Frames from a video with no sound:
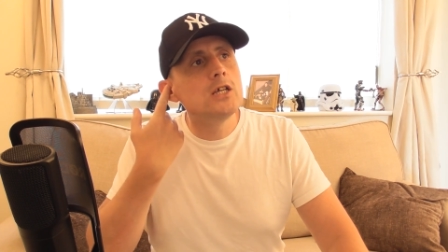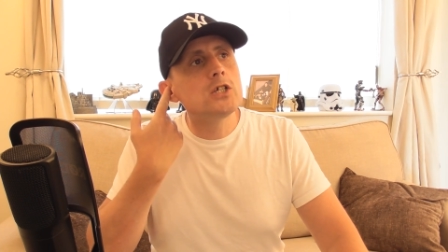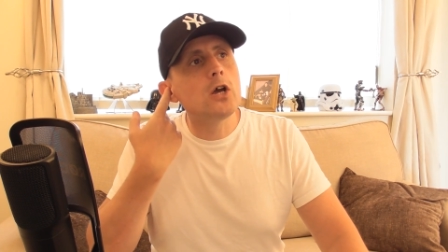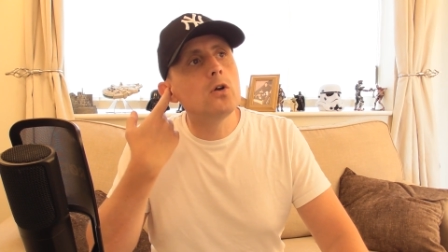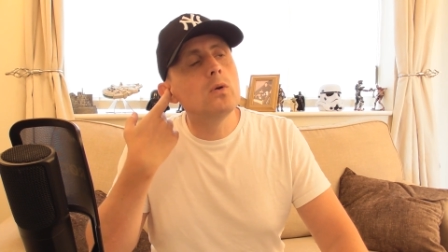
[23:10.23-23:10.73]

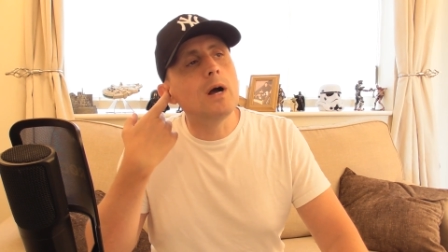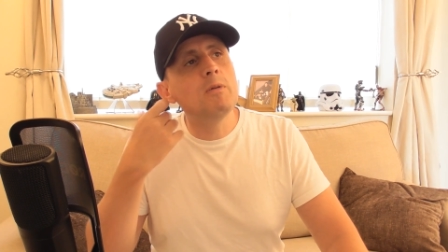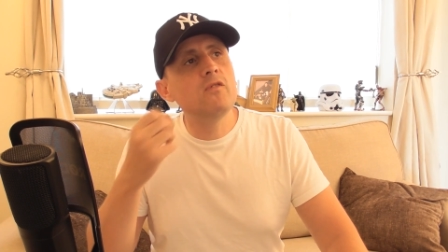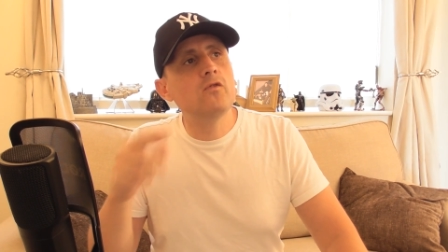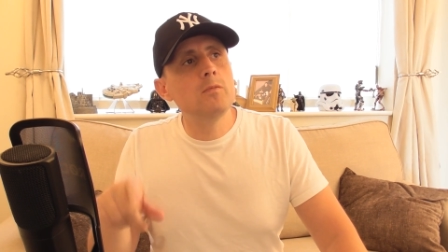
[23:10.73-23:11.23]
So,
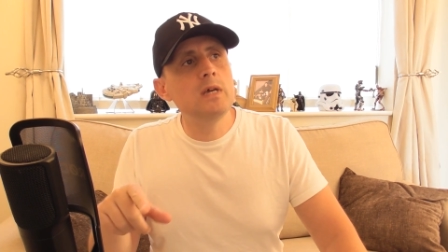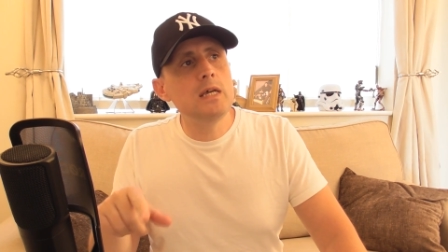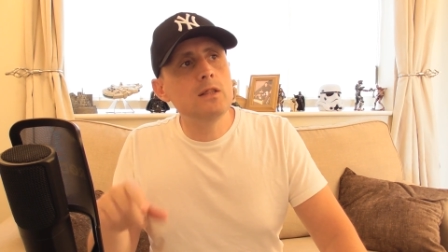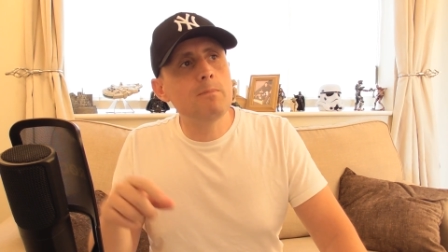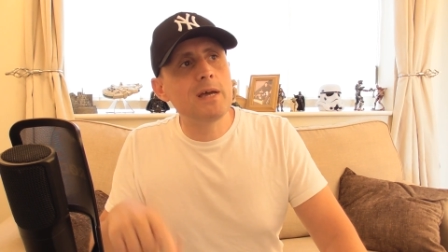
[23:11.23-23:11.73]
I mean, for
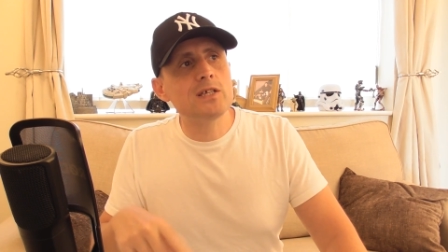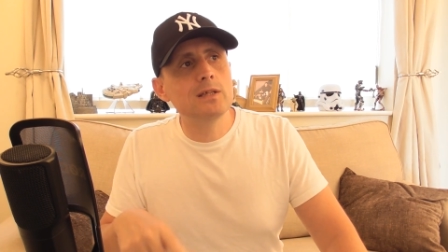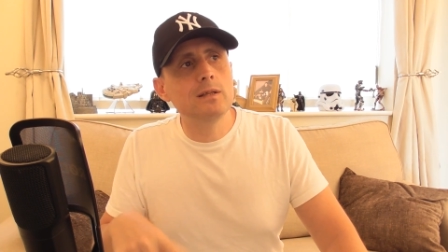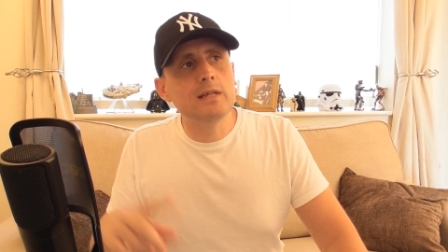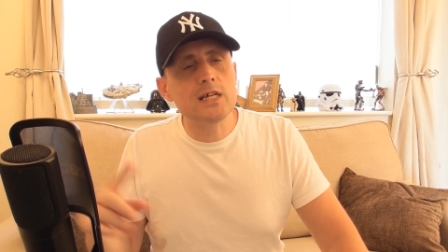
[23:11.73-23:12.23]
me, the
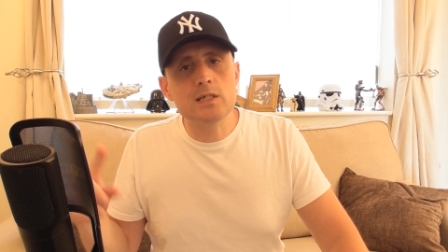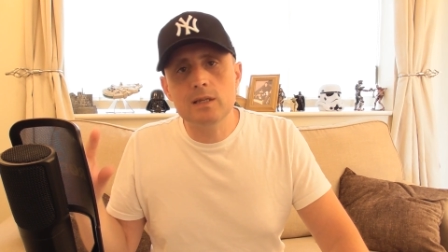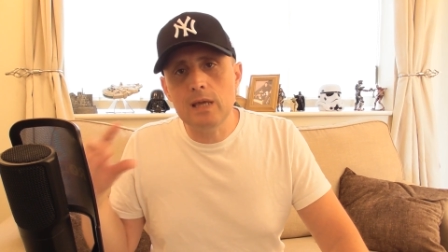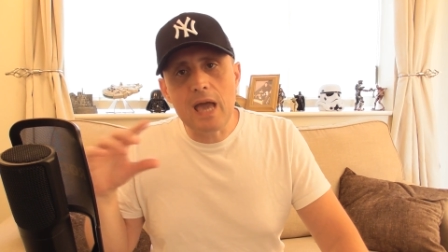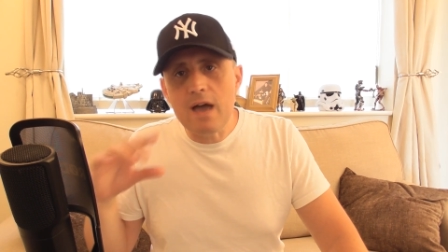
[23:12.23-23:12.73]
best thing that
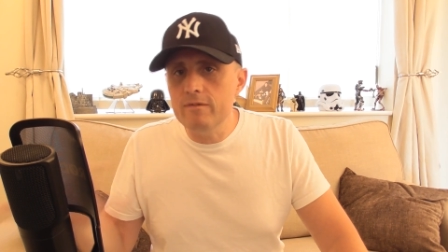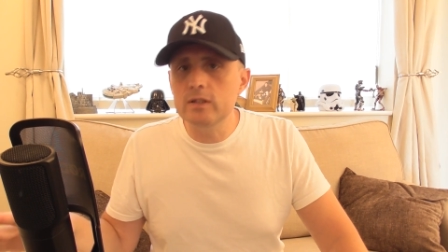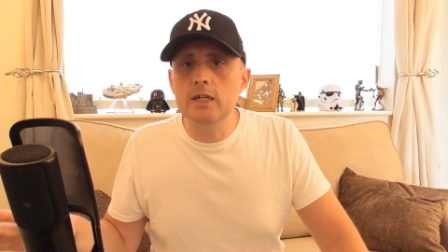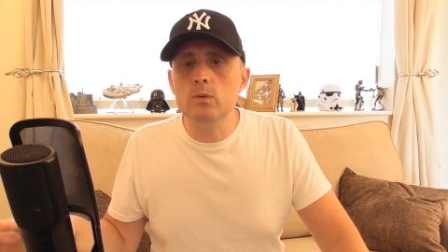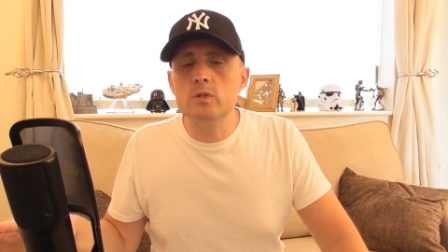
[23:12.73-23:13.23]
Destiny
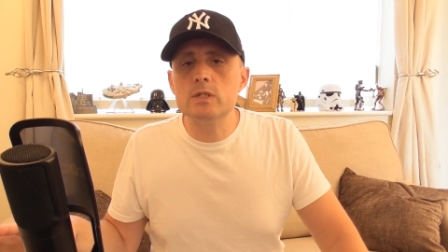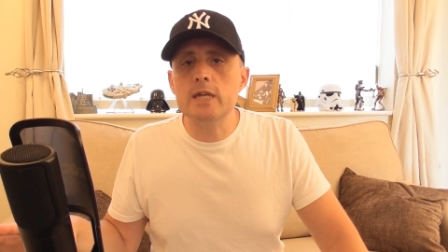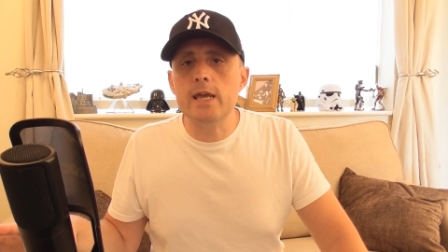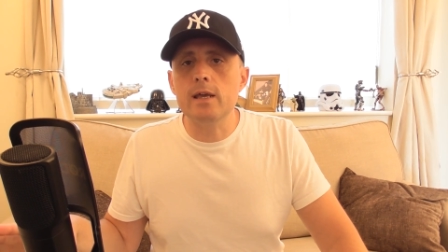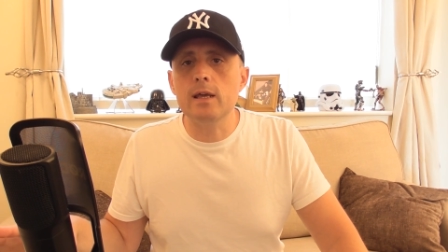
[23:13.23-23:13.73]
ever did was the
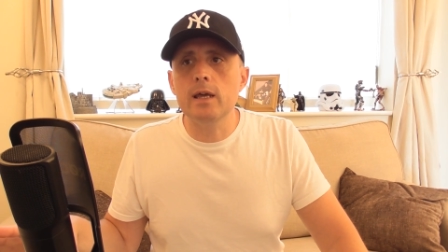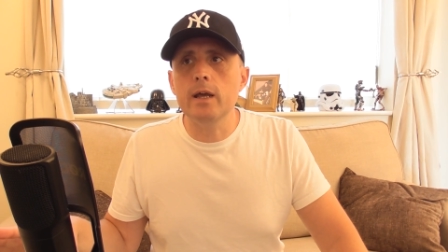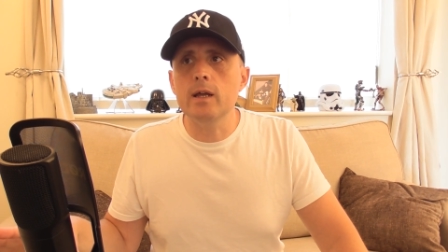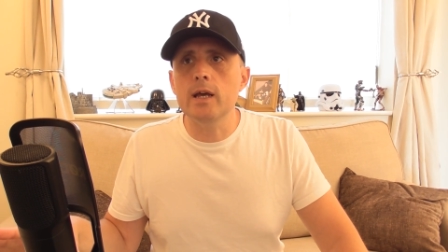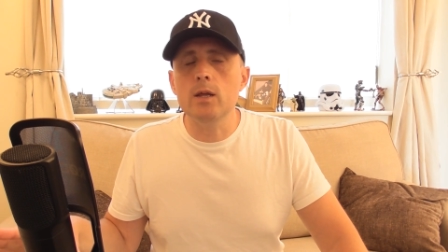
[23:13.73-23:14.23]
Taken
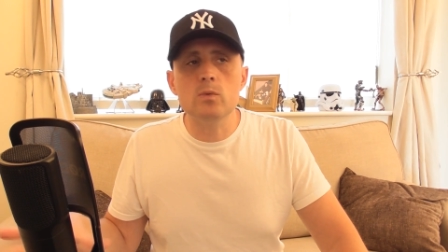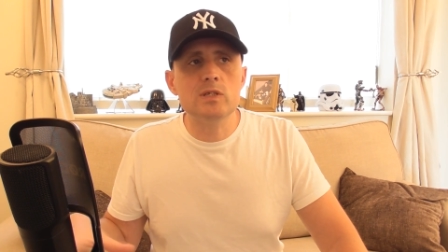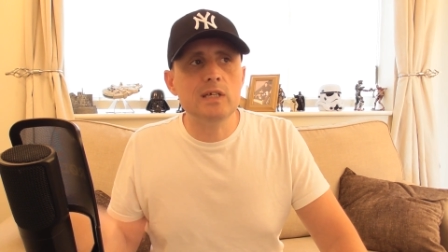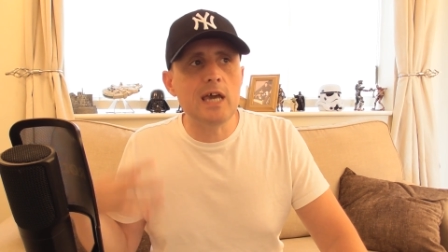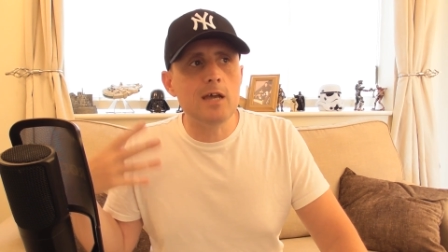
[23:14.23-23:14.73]
King. And it
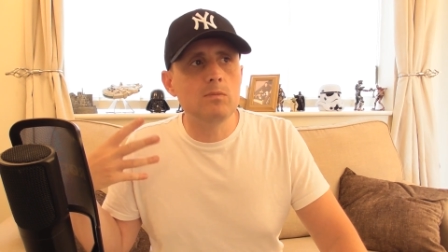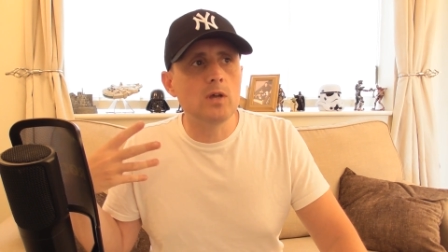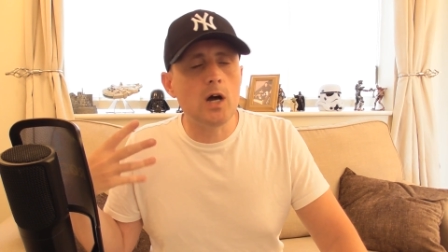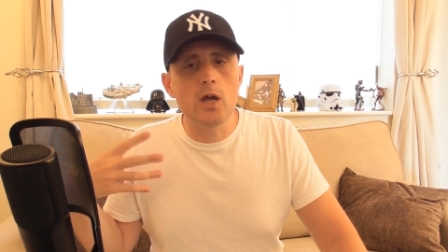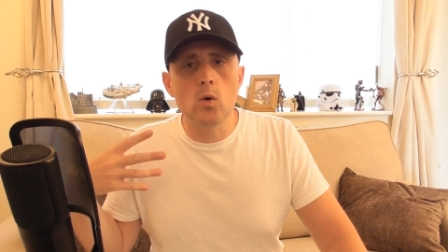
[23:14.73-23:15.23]
was the
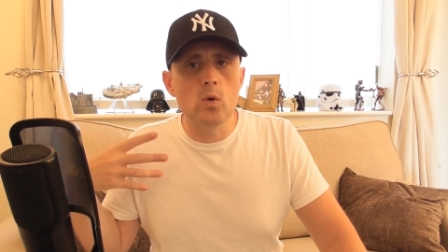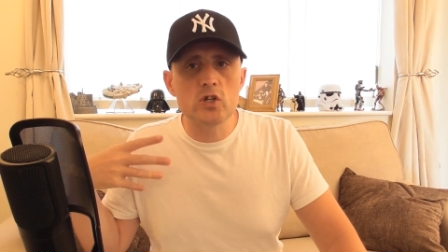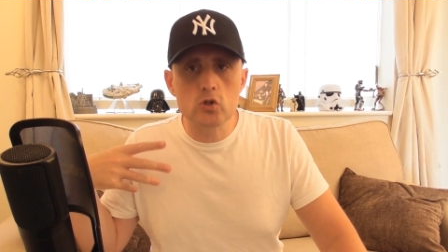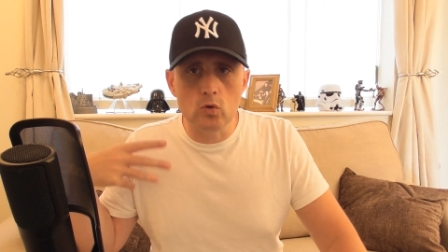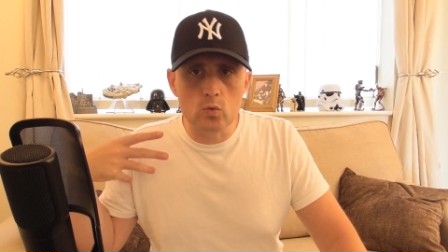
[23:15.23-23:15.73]
game that I
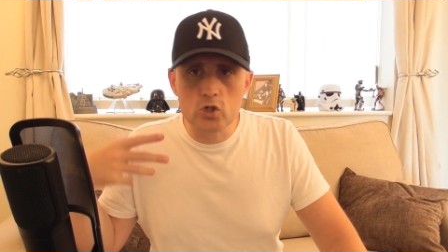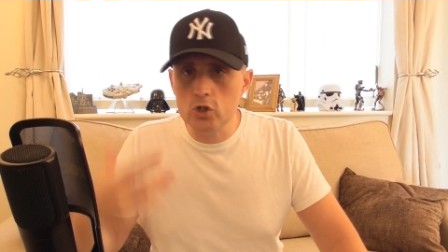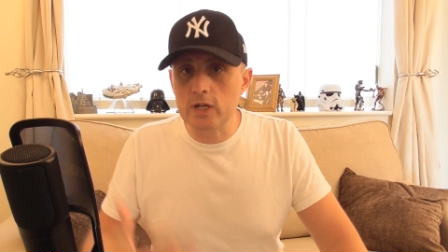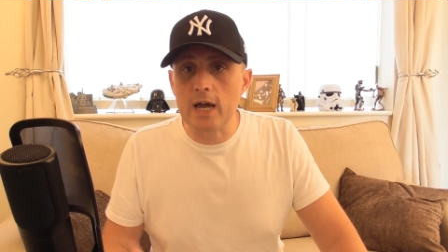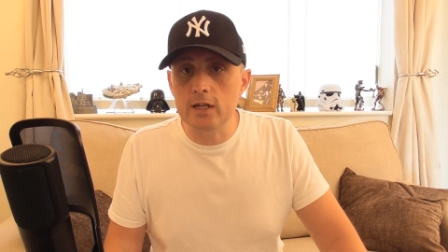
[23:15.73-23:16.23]
always thought we
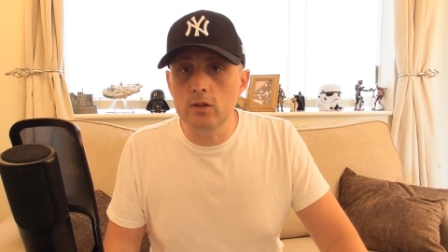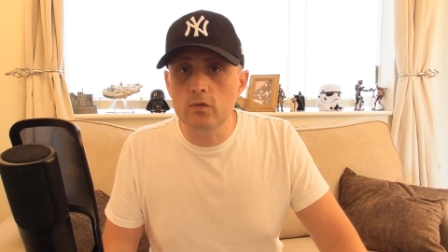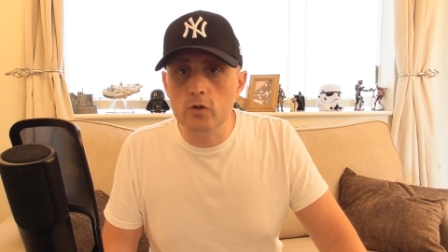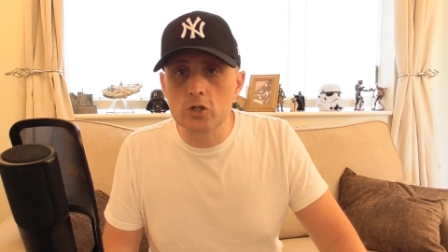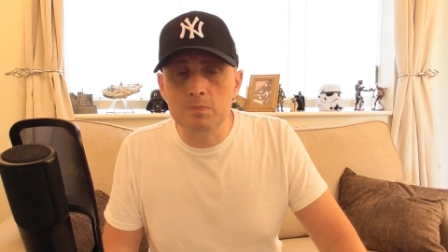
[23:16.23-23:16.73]
should have had in
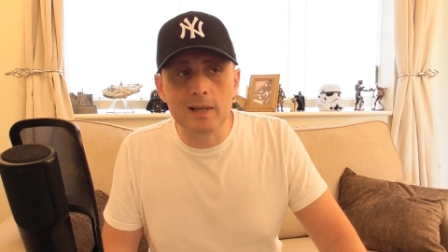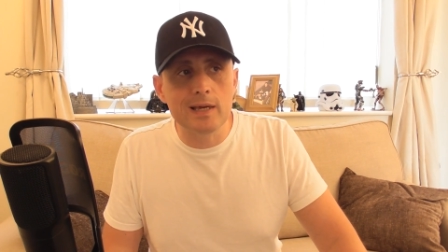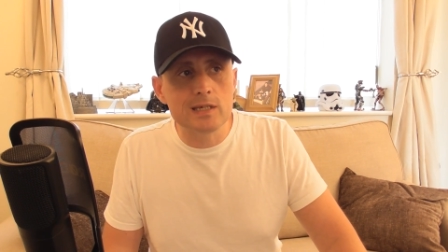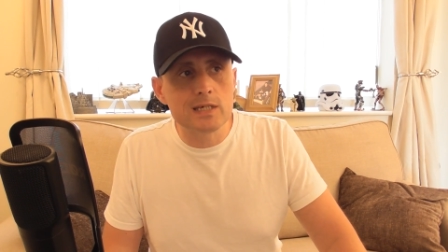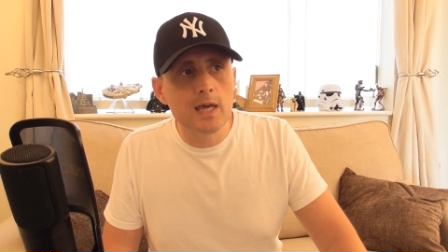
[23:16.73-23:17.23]
the first
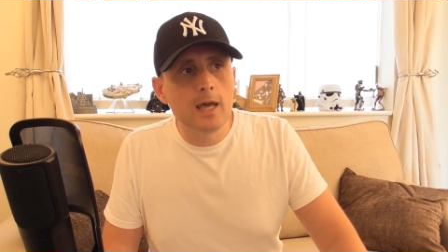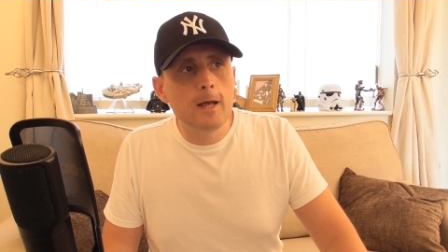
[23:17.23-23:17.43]
place.